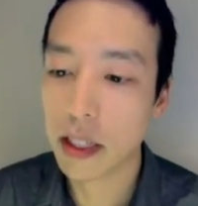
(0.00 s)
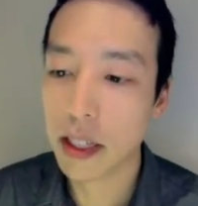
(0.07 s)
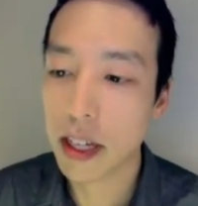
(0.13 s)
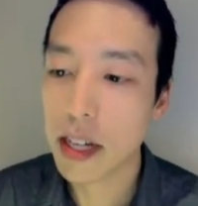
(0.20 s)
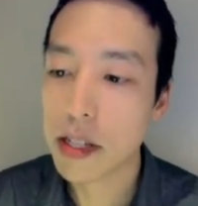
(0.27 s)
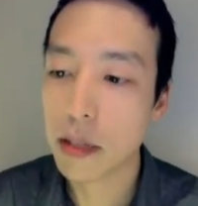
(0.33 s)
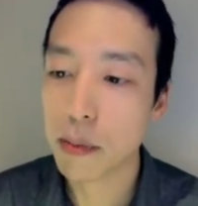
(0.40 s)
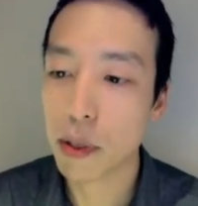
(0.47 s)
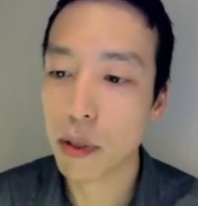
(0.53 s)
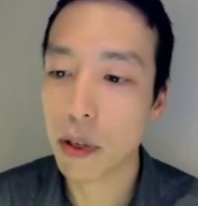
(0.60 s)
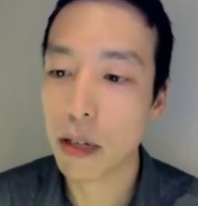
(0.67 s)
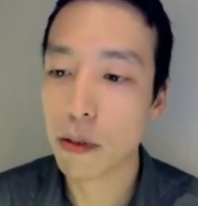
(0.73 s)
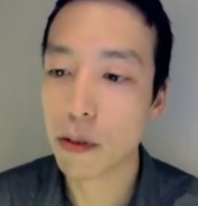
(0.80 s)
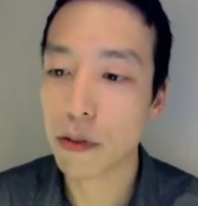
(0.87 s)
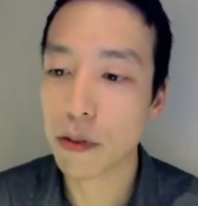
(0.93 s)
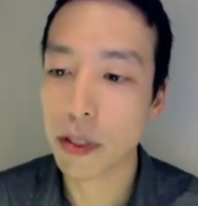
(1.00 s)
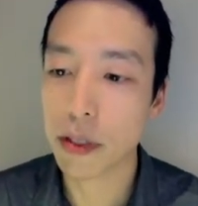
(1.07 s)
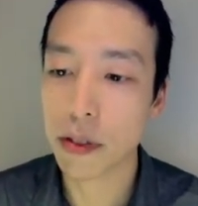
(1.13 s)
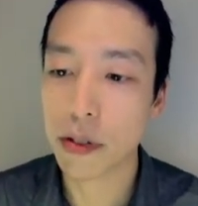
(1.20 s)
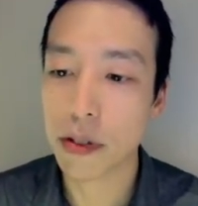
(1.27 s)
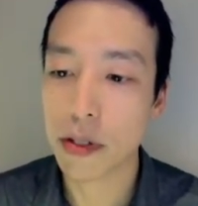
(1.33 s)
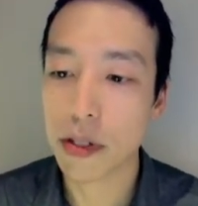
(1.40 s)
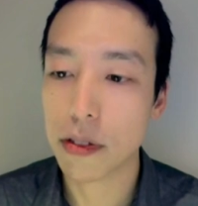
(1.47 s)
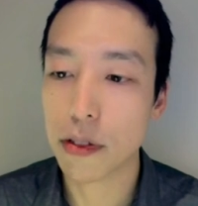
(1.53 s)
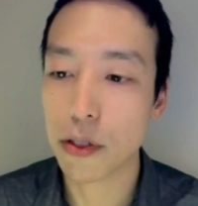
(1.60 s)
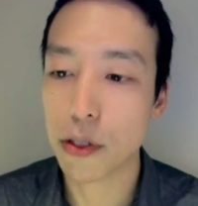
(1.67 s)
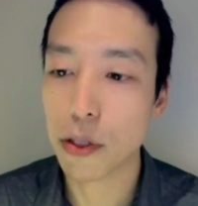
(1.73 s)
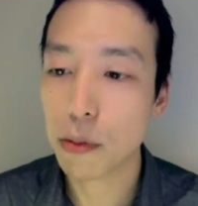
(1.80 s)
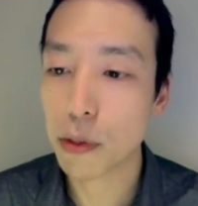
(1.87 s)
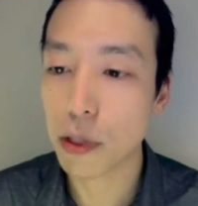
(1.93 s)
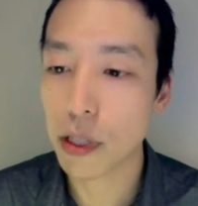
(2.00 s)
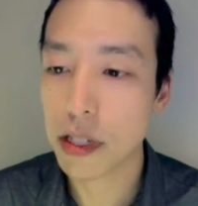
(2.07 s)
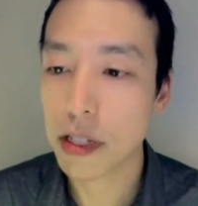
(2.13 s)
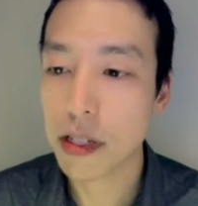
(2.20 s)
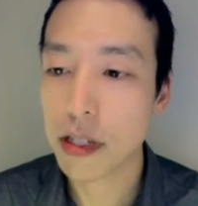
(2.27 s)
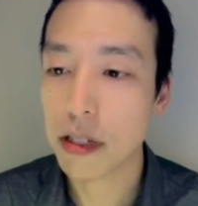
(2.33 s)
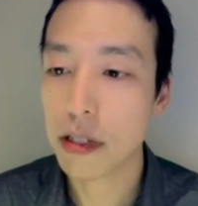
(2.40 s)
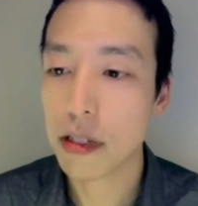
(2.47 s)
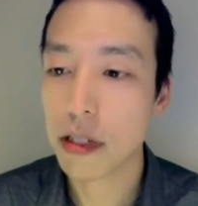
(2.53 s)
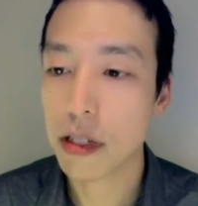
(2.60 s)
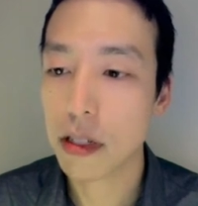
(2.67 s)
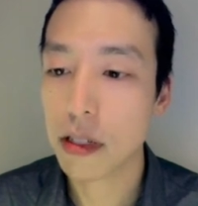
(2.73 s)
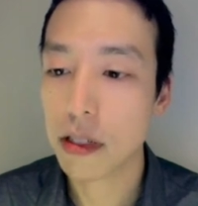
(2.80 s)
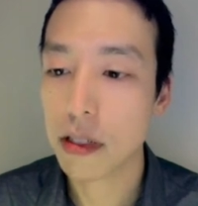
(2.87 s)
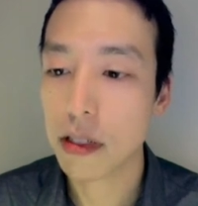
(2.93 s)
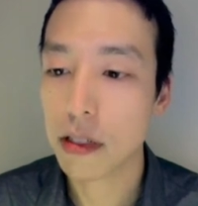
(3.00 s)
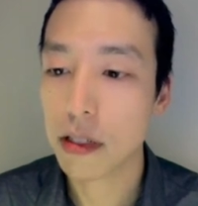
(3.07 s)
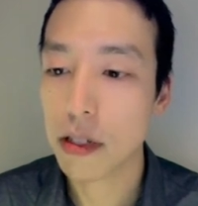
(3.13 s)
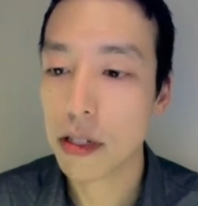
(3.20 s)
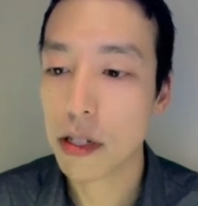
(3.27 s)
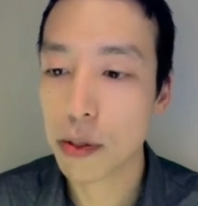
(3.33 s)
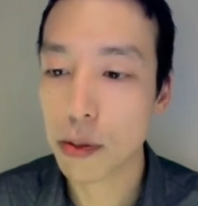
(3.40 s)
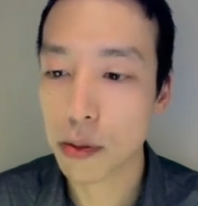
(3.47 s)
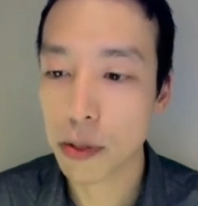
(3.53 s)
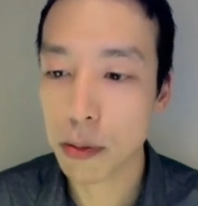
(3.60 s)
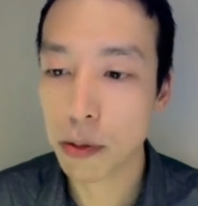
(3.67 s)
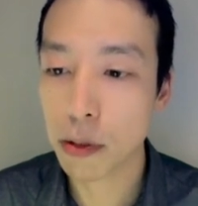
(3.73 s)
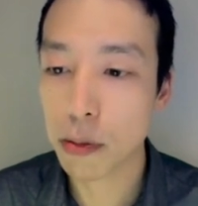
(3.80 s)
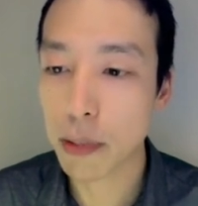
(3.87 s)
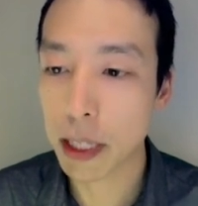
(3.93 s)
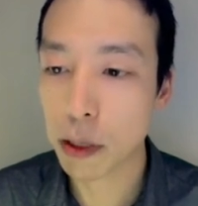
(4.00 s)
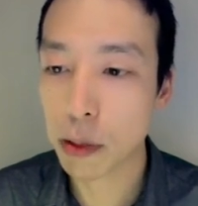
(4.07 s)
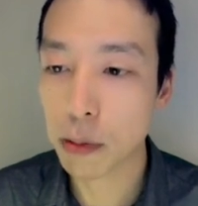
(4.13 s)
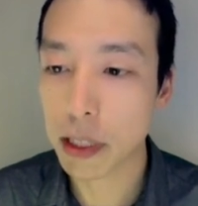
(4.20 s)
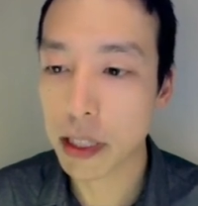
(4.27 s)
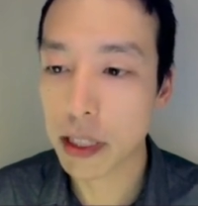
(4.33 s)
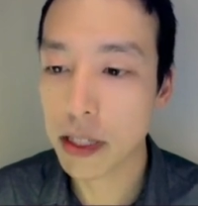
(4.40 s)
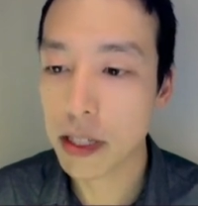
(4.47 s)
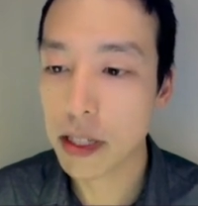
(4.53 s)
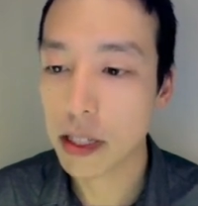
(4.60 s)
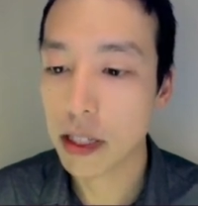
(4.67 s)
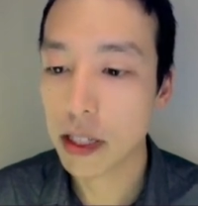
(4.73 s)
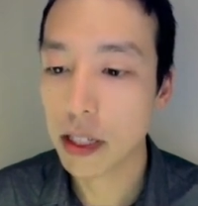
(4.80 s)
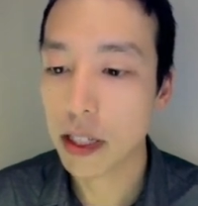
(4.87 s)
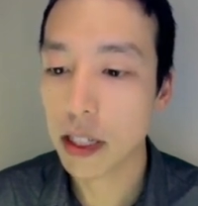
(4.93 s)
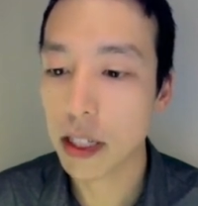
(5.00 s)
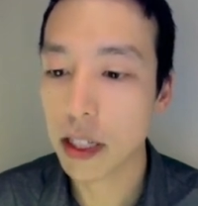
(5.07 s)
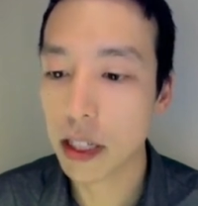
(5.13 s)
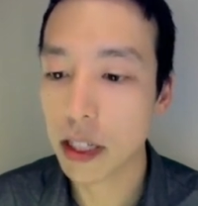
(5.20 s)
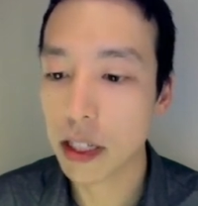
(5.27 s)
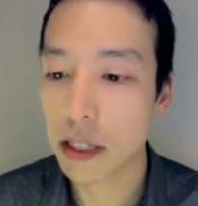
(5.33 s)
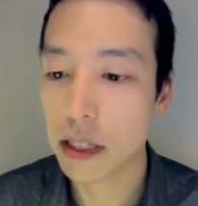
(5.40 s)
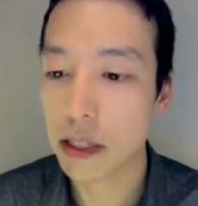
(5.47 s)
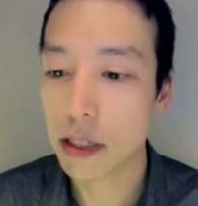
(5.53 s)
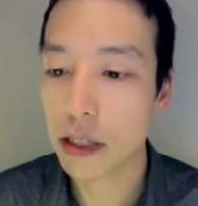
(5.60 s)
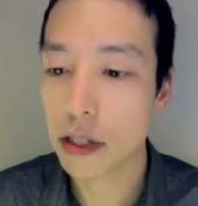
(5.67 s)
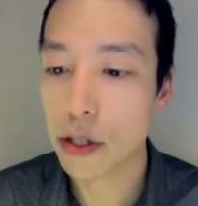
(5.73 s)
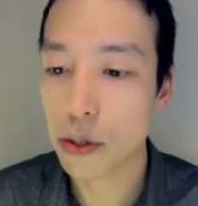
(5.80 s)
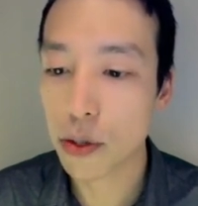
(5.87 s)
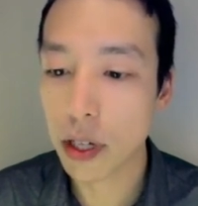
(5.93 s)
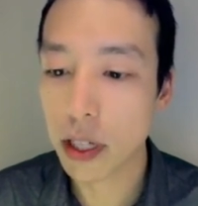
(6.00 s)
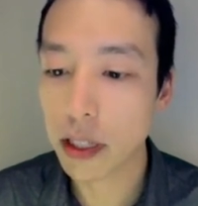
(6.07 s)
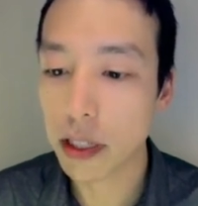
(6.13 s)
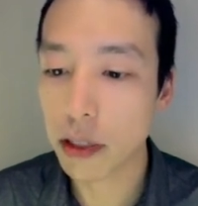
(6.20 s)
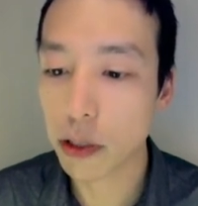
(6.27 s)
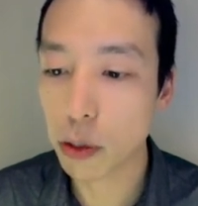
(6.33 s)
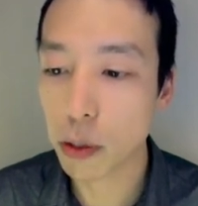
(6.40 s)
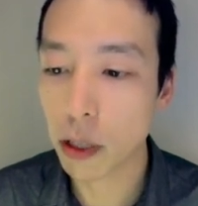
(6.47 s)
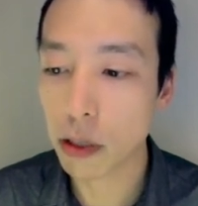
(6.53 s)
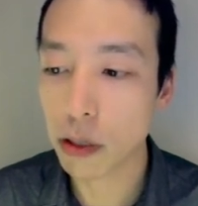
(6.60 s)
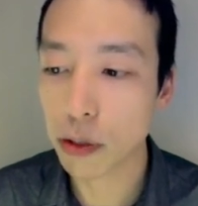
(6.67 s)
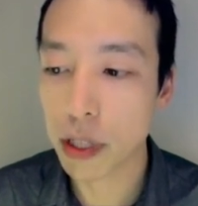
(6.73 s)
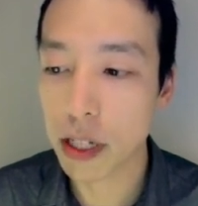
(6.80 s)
The SWI reveals numerous cerebral microbleeds in strictly lobar